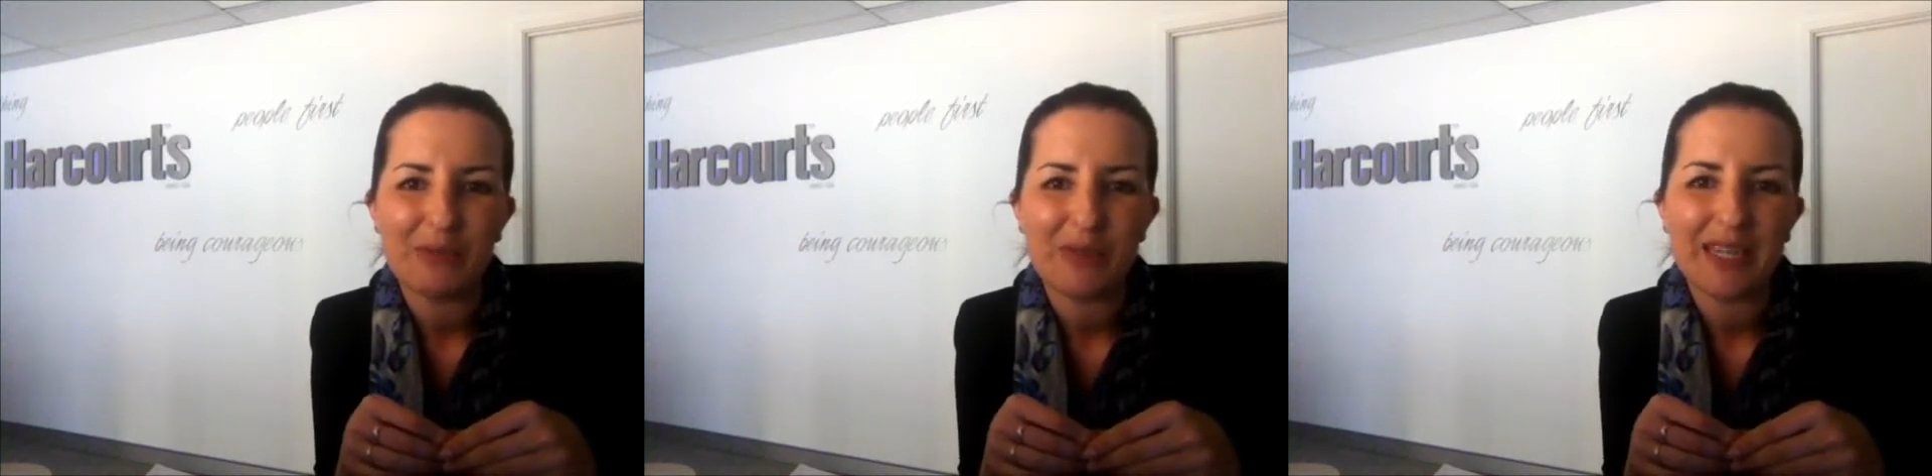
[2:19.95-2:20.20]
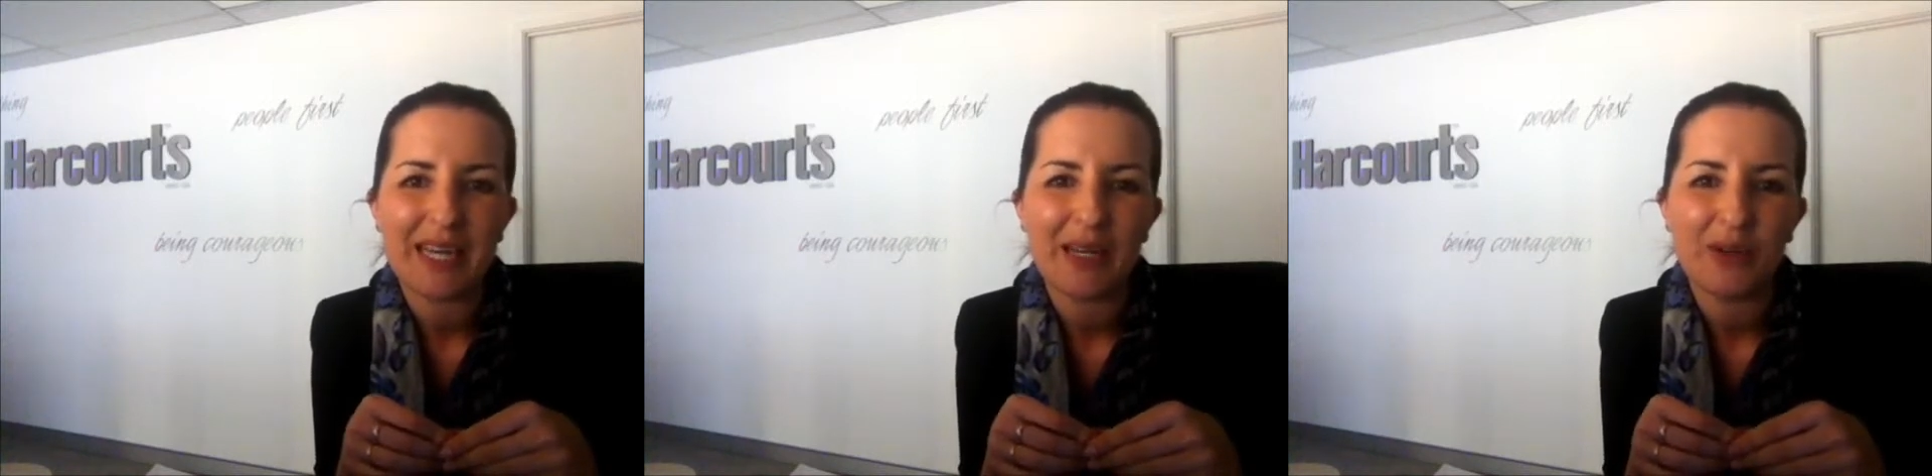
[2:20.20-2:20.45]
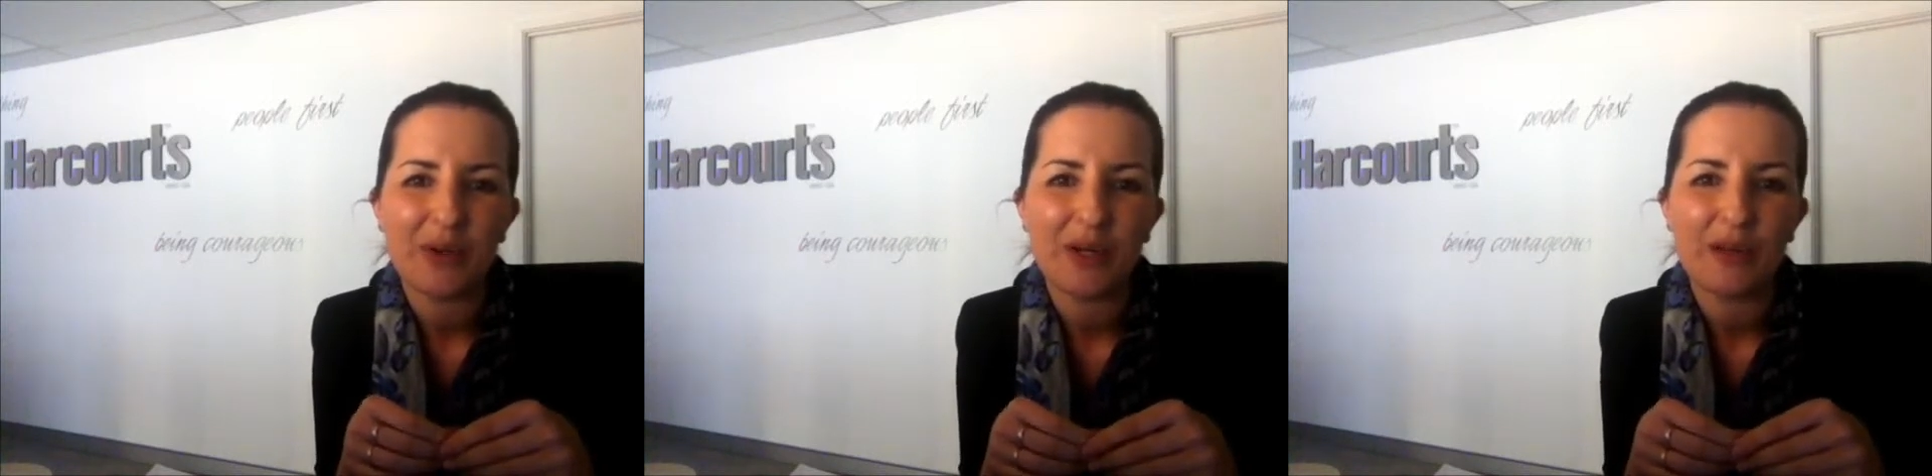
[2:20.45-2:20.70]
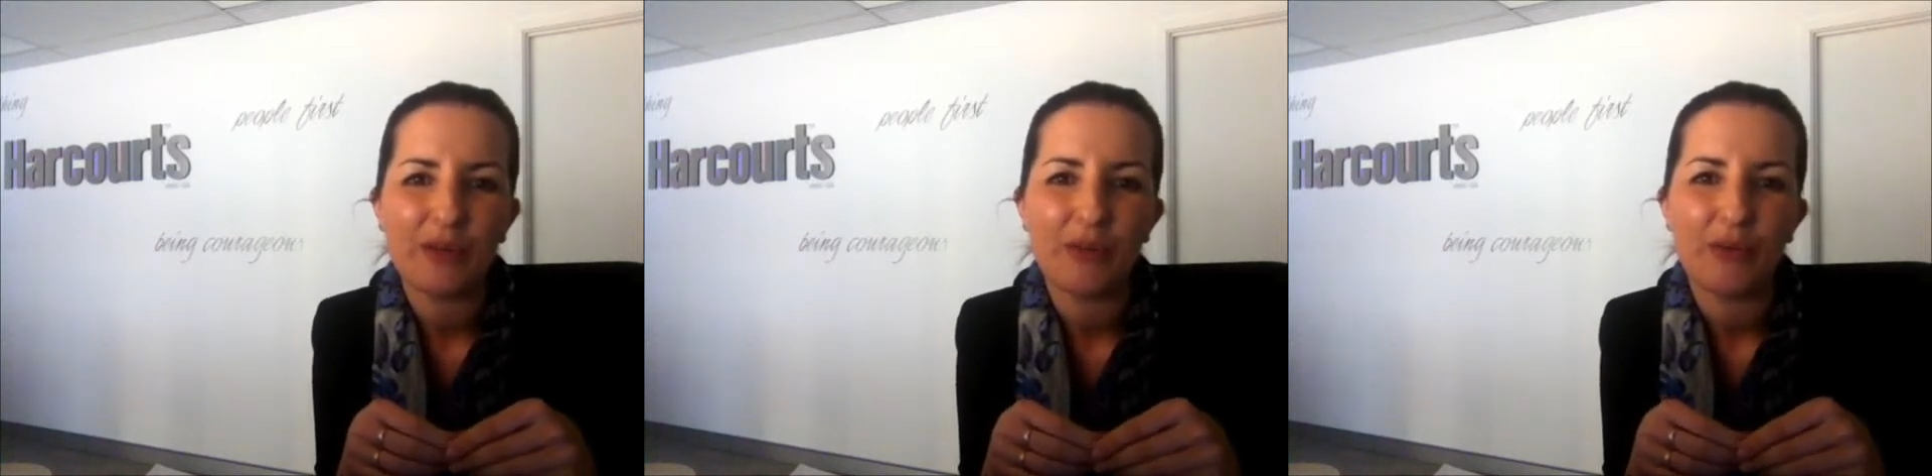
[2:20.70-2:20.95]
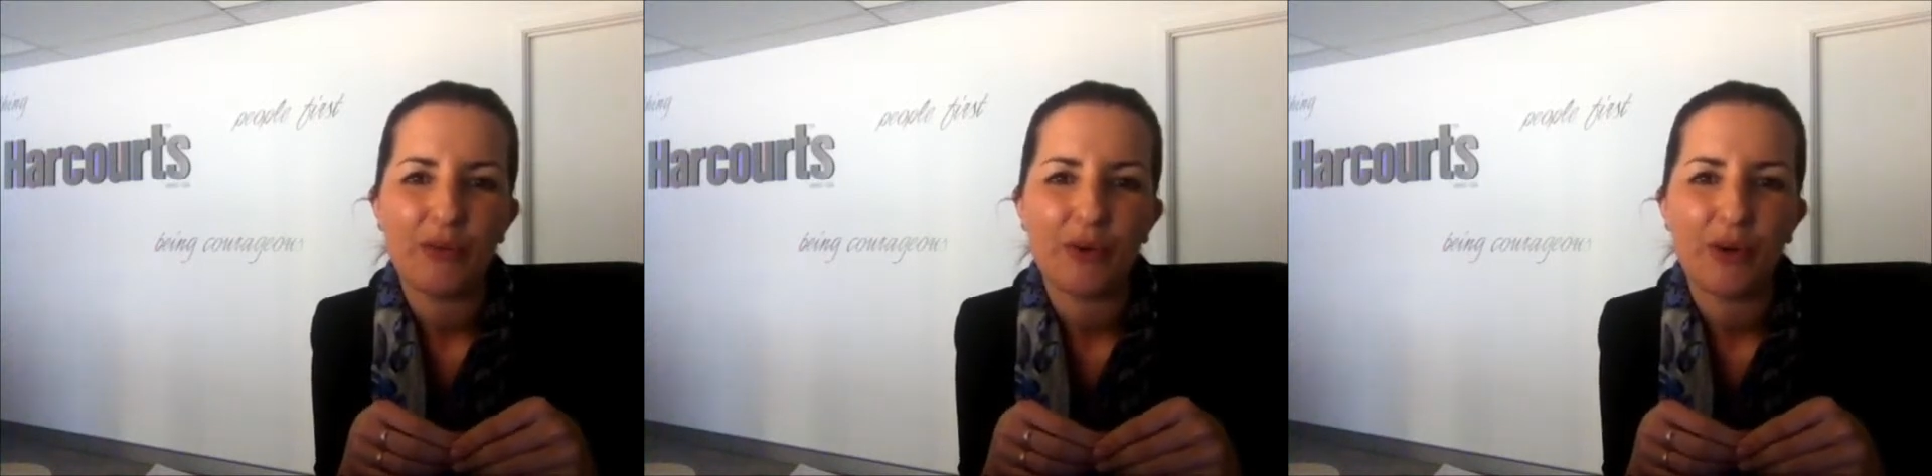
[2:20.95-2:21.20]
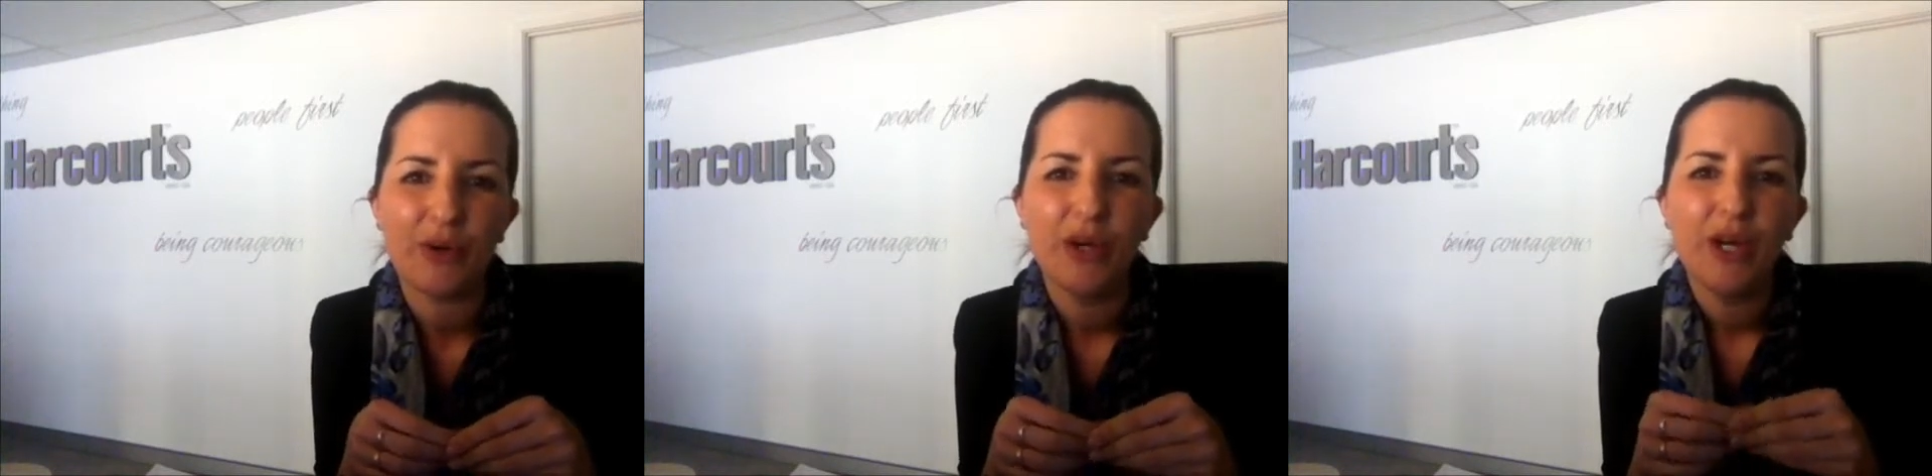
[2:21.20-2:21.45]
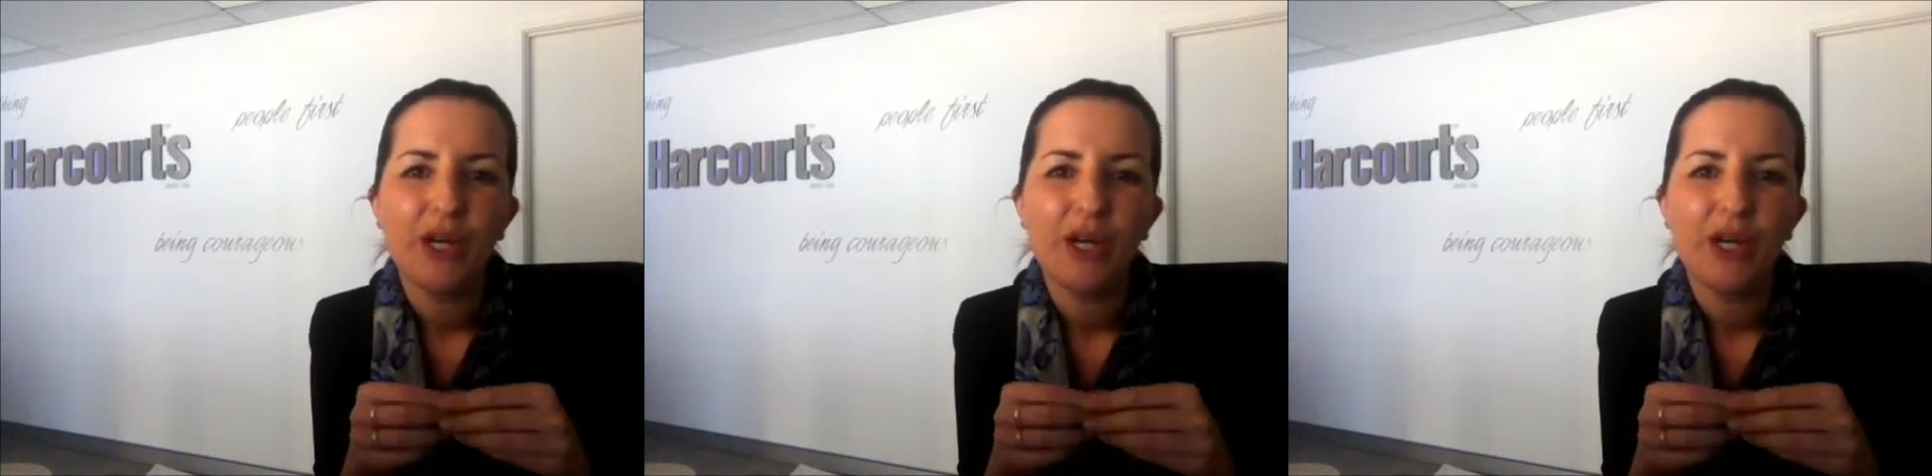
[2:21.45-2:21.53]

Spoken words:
when they're looking through.